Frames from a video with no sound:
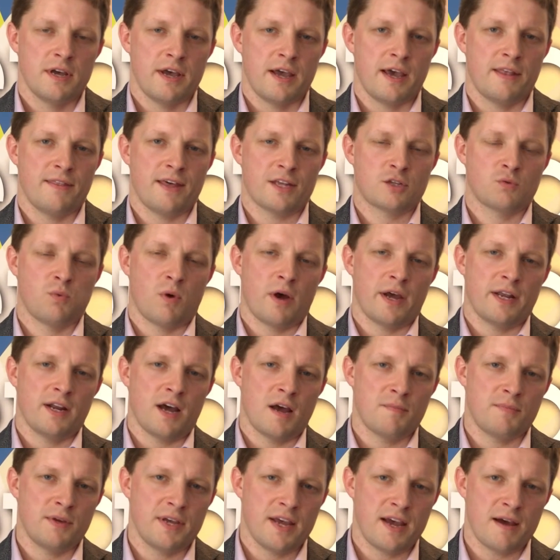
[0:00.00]
And that's why in
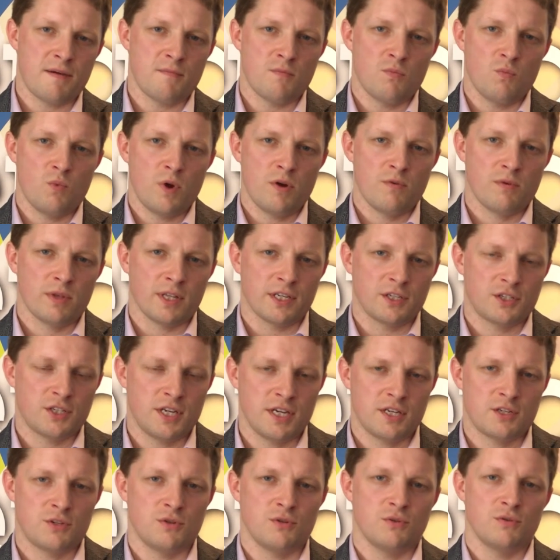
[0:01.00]
IBM, we really
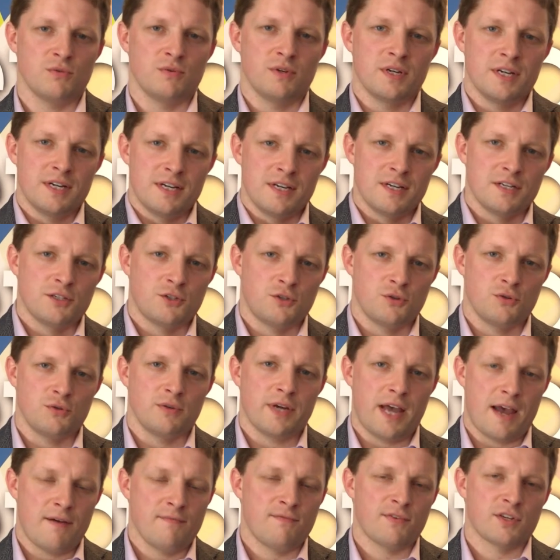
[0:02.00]
seek to
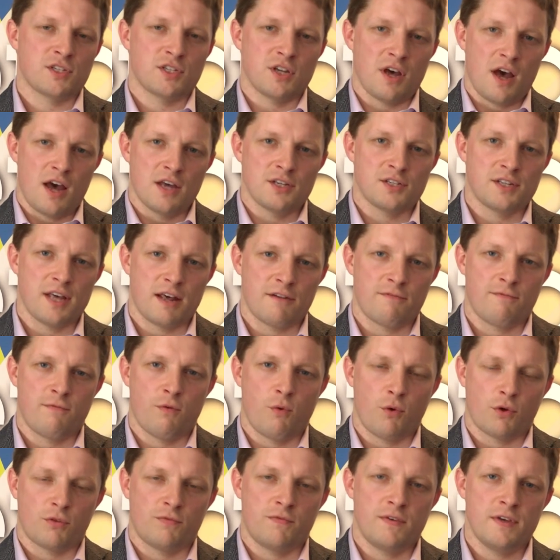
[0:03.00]
to emphasize that
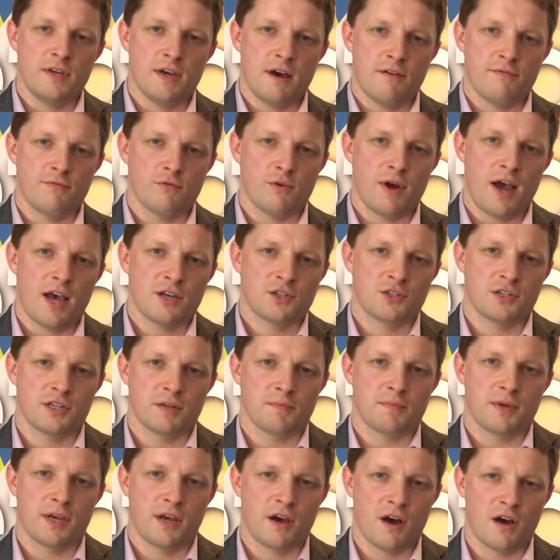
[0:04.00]
fourth V of
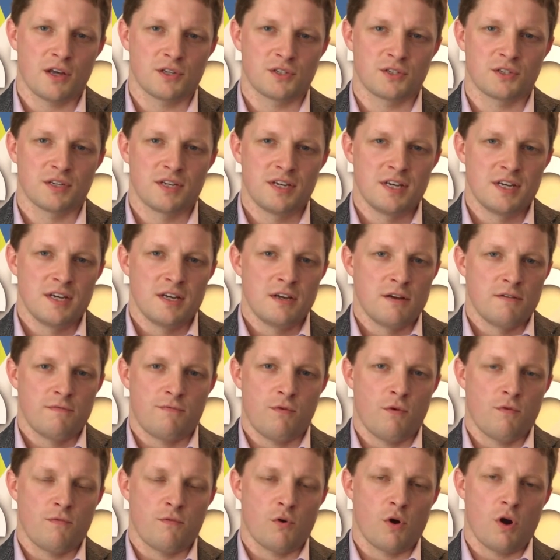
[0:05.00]
veracity because
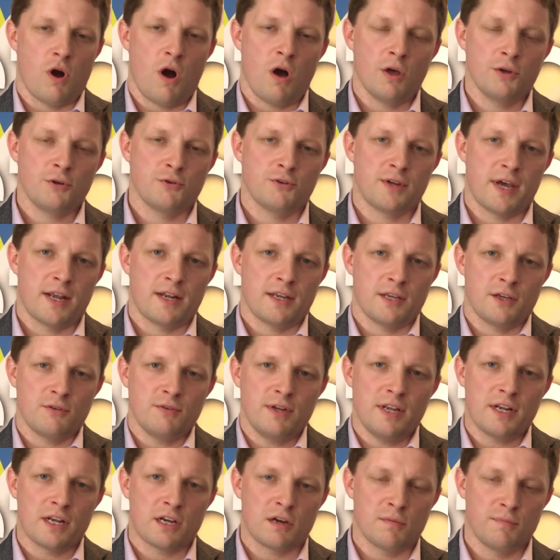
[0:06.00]
for, for all your data, you
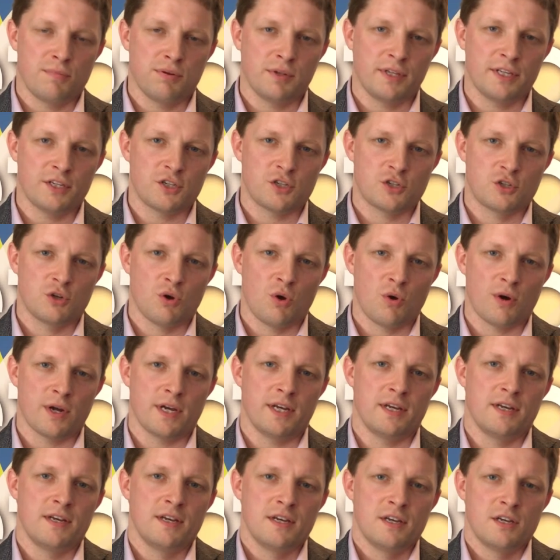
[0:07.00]
need a complete
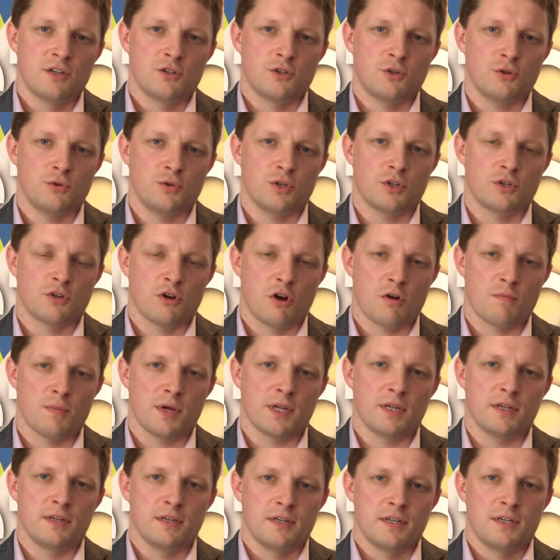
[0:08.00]
story to
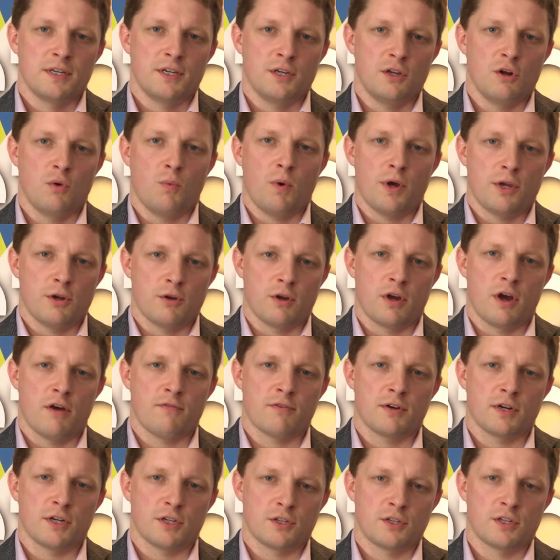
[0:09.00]
determine you know, what your
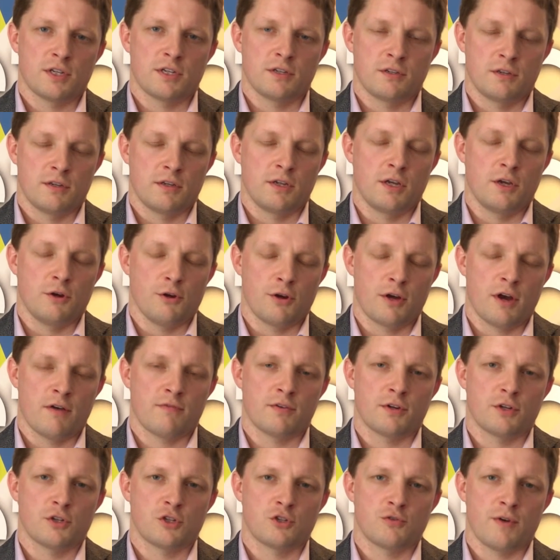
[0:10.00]
governance, your
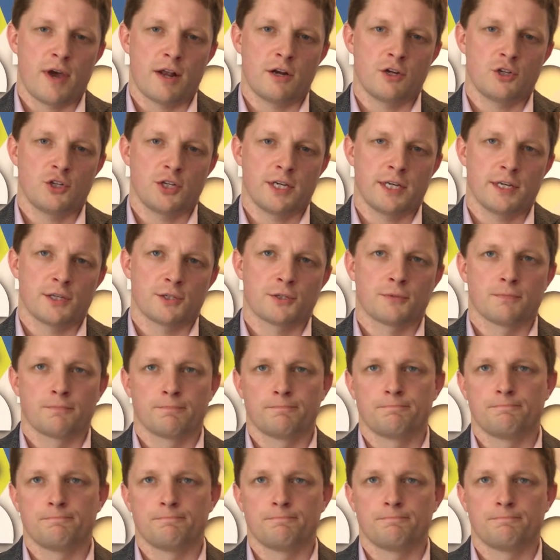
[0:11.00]
governance strategy is